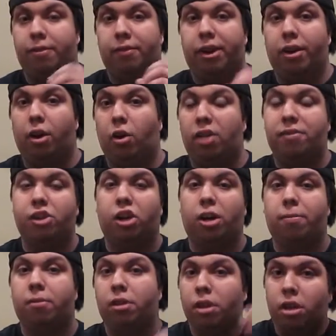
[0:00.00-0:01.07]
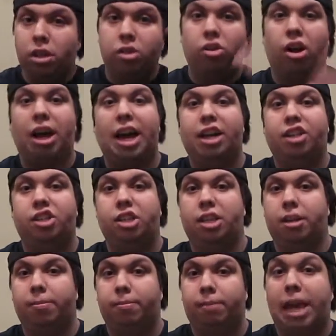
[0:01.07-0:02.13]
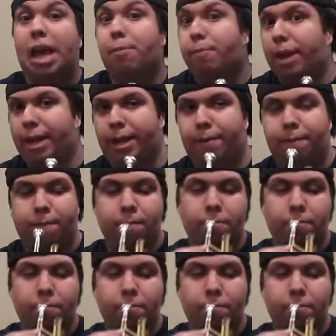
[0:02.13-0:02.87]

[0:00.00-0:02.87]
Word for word: the very low F sharp to a high G and play it.